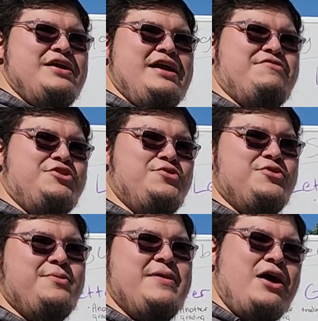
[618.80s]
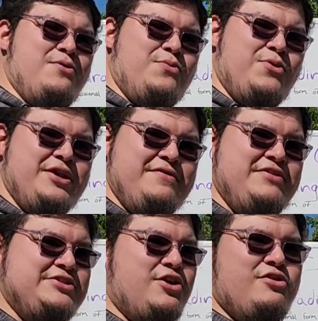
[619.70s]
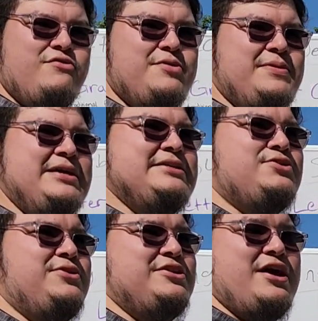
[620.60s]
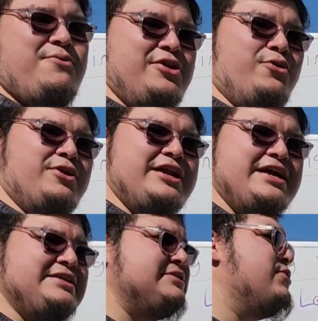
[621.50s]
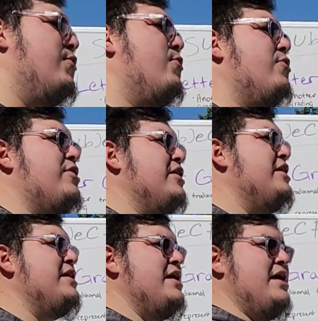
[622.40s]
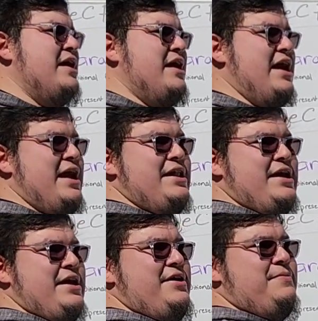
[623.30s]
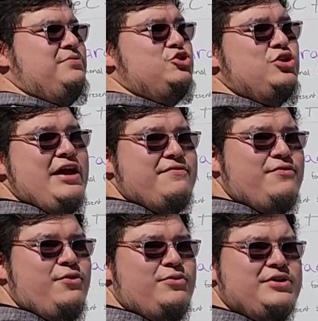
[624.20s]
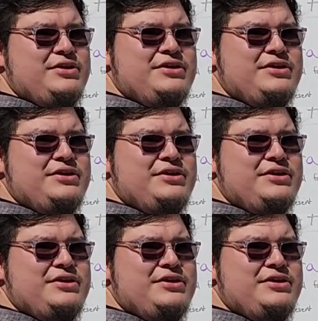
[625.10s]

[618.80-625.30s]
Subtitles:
if they're doing a PowerPoint, if it's all over the place or not well organized, or in a trifold